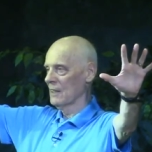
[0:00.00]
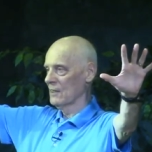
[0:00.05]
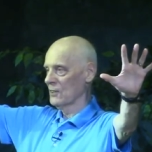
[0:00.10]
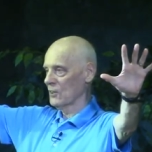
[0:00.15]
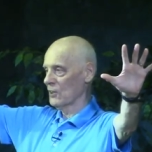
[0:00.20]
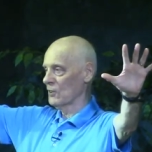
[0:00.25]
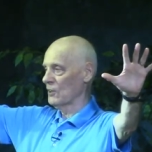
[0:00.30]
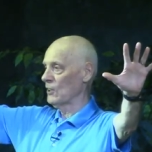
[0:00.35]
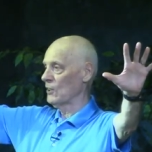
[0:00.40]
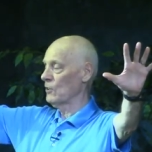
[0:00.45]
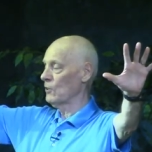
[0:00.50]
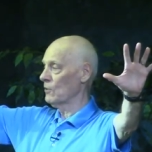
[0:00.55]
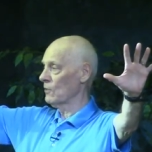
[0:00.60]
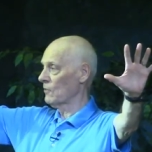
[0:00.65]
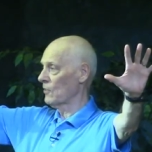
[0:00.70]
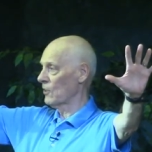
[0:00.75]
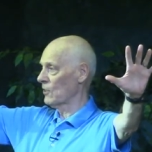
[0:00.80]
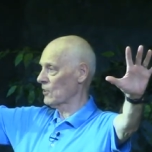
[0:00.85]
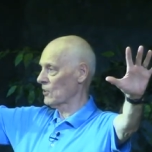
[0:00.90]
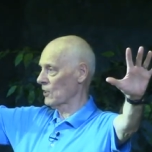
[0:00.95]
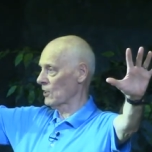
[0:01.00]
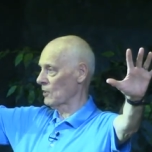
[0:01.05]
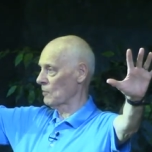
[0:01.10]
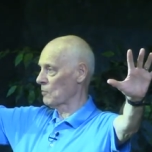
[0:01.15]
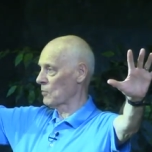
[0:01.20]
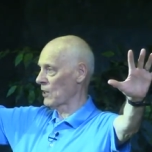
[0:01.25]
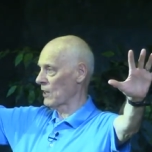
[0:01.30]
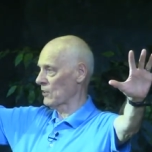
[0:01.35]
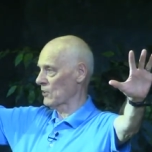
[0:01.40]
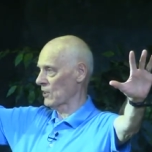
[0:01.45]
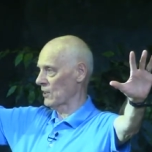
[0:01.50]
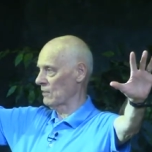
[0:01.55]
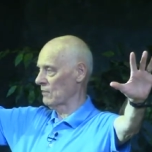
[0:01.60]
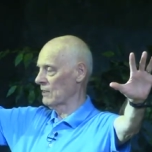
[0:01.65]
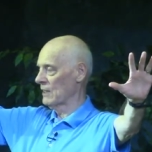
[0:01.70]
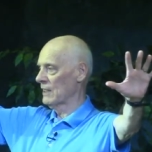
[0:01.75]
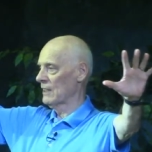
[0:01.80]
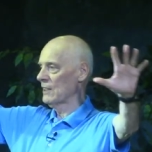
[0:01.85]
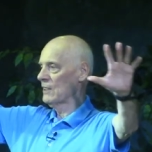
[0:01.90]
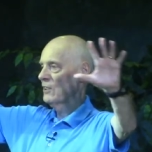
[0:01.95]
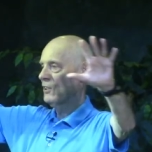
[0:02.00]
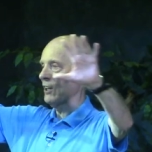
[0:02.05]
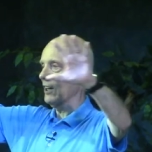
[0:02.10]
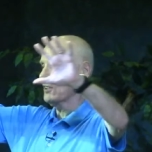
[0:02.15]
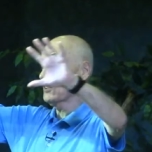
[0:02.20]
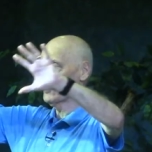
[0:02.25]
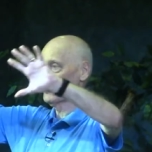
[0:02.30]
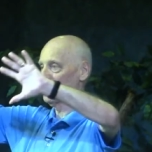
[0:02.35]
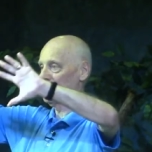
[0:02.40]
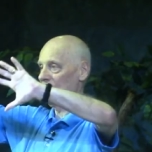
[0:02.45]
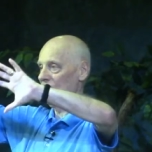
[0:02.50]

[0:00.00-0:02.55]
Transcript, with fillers: to the universe of the present not just